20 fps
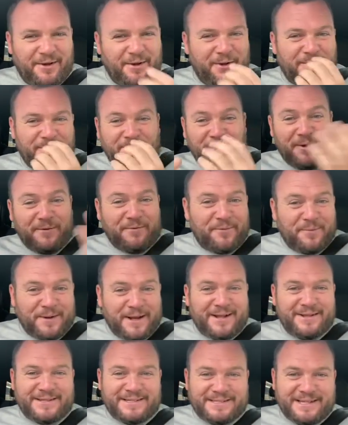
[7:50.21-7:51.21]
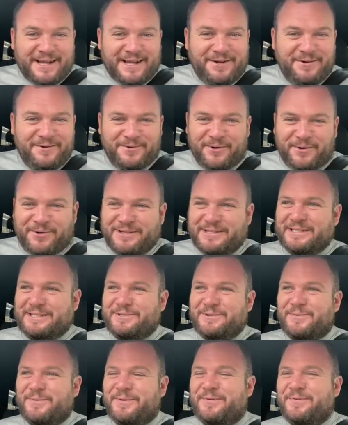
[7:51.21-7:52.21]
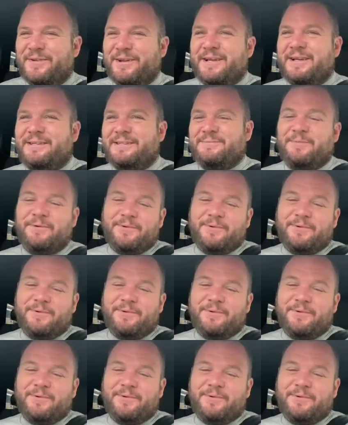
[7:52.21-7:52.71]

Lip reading: know if I'm allowed to say or not, because it's not been released,